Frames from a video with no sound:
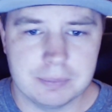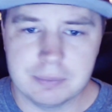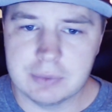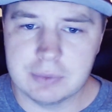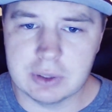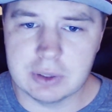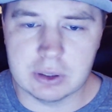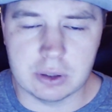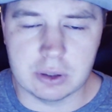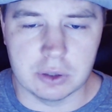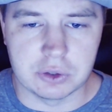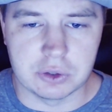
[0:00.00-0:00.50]

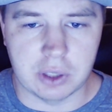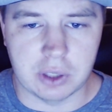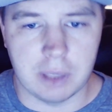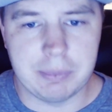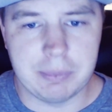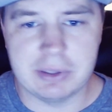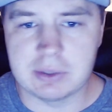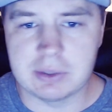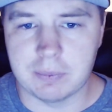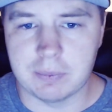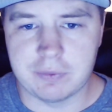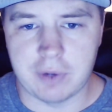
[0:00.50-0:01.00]
there's going to be
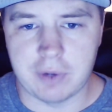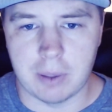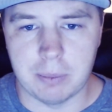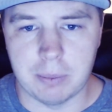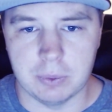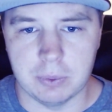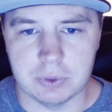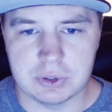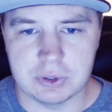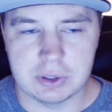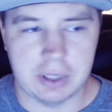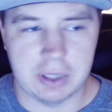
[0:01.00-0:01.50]
some
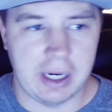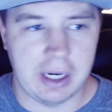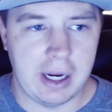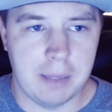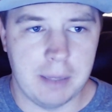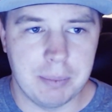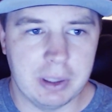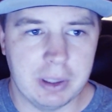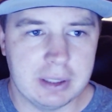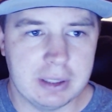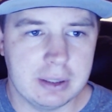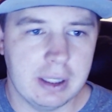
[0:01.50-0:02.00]
fumbles.
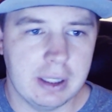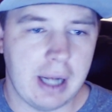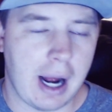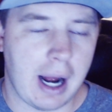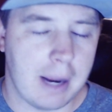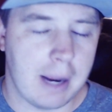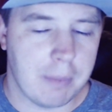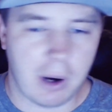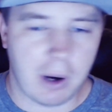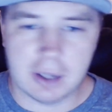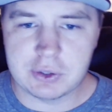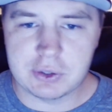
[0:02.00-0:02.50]
But
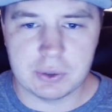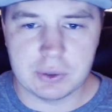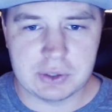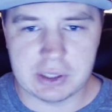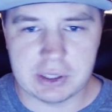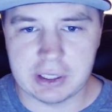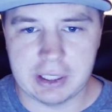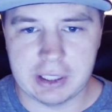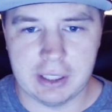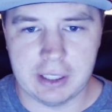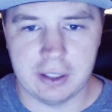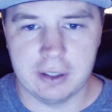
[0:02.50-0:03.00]
I'm also
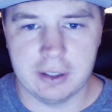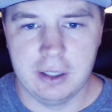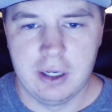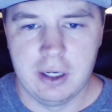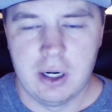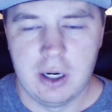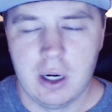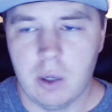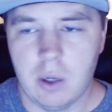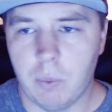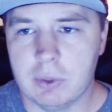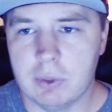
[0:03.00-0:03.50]
sitting here
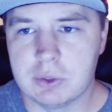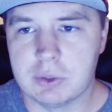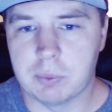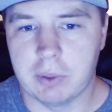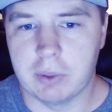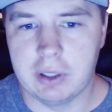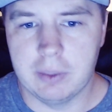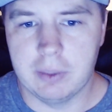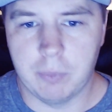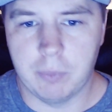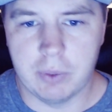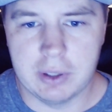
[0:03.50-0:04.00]
was
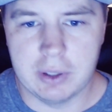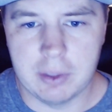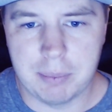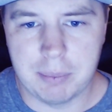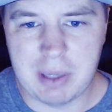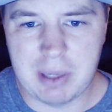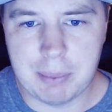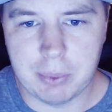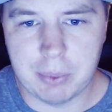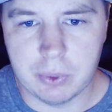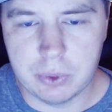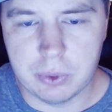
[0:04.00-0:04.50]
one of the
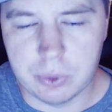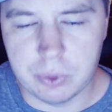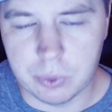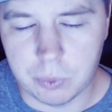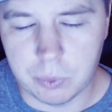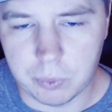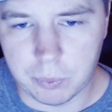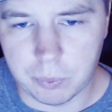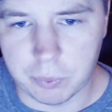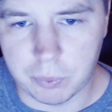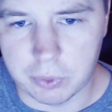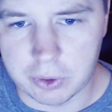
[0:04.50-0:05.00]
people
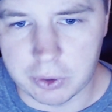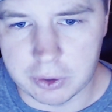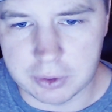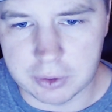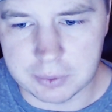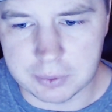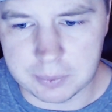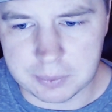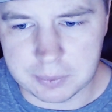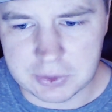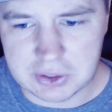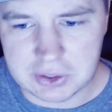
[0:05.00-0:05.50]
who were
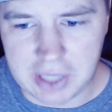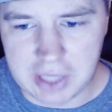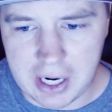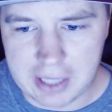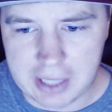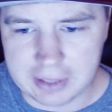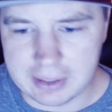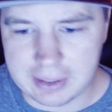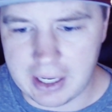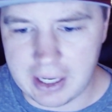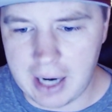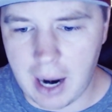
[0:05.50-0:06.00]

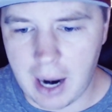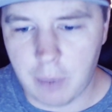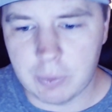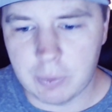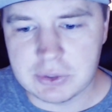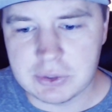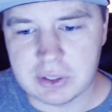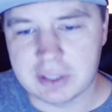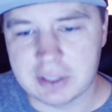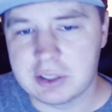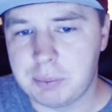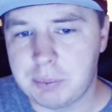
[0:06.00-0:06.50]
saying that I
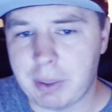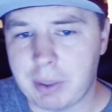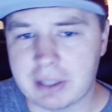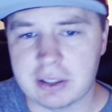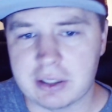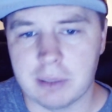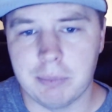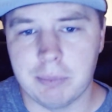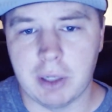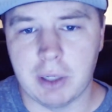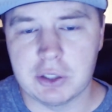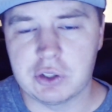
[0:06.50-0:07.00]
wasn't
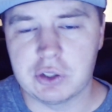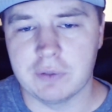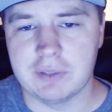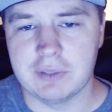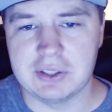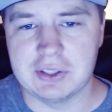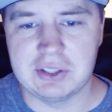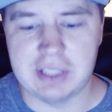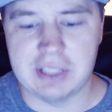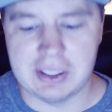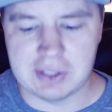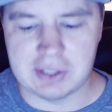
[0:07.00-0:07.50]
expecting much of
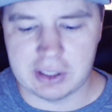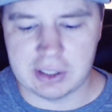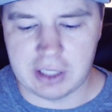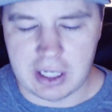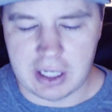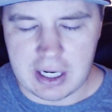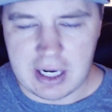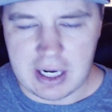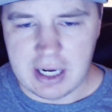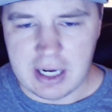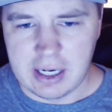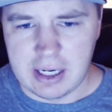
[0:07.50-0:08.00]
this season.
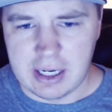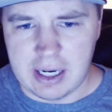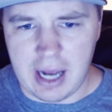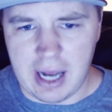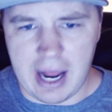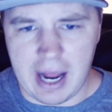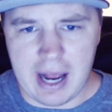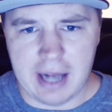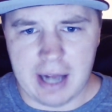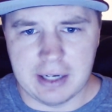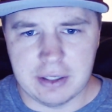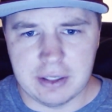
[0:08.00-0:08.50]

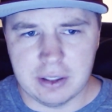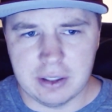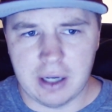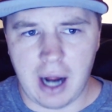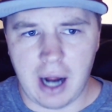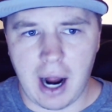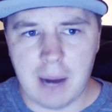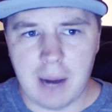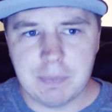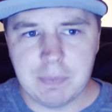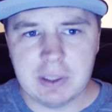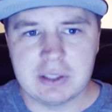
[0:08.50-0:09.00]
And
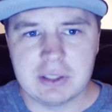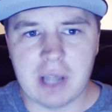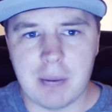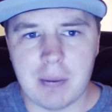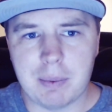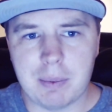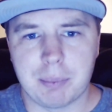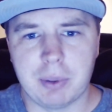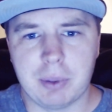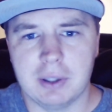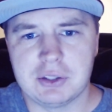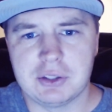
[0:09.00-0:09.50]
I'm the type
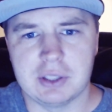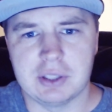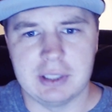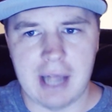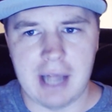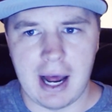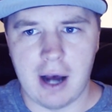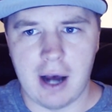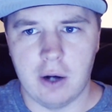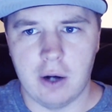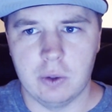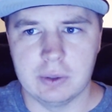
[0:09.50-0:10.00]
of person
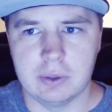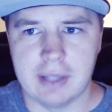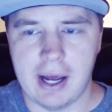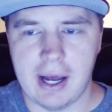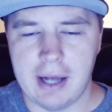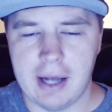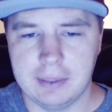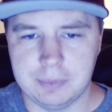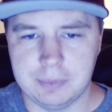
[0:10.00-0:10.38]
now that